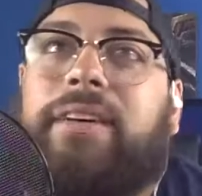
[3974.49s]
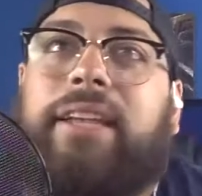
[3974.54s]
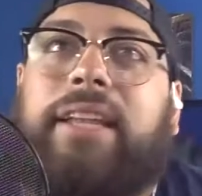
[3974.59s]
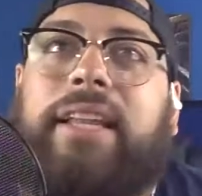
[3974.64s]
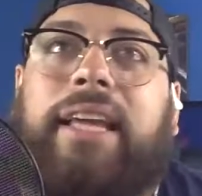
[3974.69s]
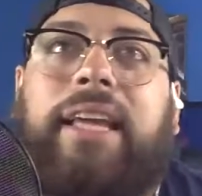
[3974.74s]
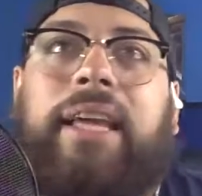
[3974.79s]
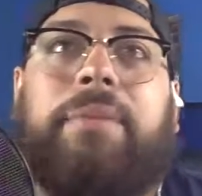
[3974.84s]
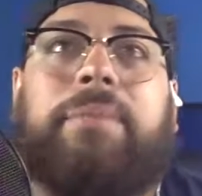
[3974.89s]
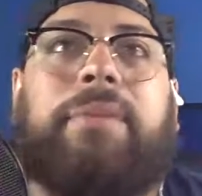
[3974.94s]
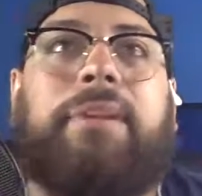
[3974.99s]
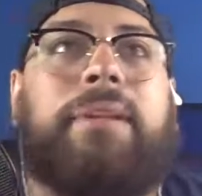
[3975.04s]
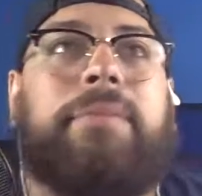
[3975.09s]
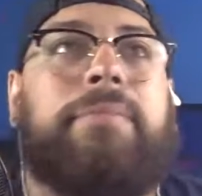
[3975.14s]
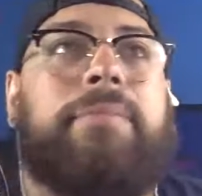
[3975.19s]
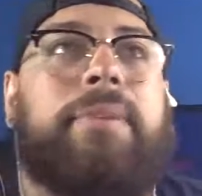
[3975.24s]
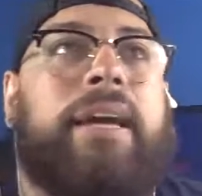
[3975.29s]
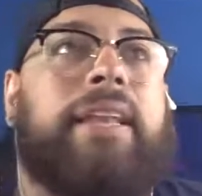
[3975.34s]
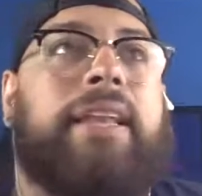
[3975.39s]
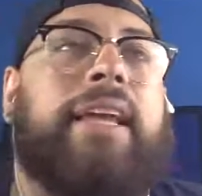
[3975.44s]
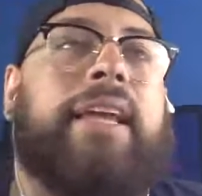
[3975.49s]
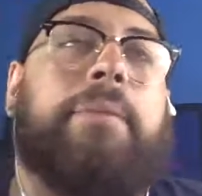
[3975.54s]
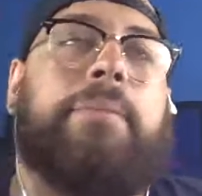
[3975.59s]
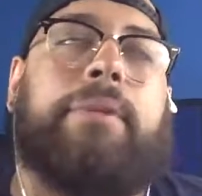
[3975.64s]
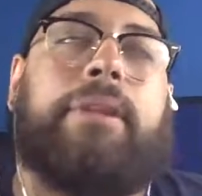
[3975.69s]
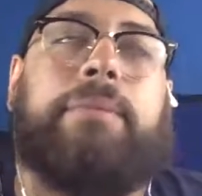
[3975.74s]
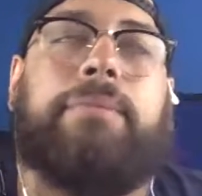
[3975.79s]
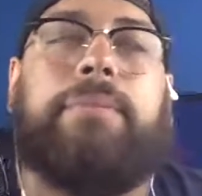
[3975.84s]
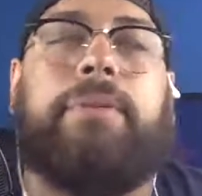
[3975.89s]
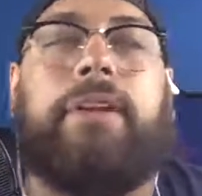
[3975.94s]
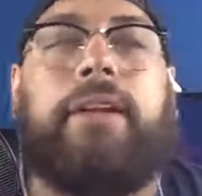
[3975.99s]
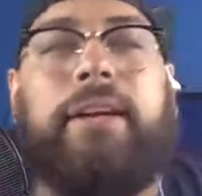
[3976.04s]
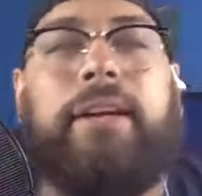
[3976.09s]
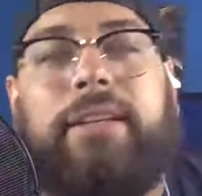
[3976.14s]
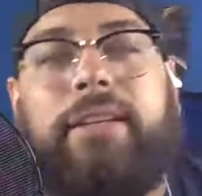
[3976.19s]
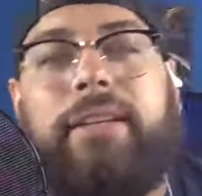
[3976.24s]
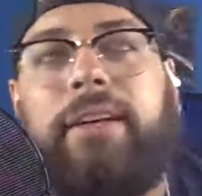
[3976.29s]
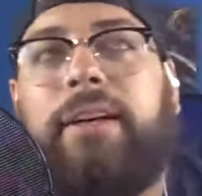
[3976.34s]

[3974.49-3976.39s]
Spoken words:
like Emily Blunt.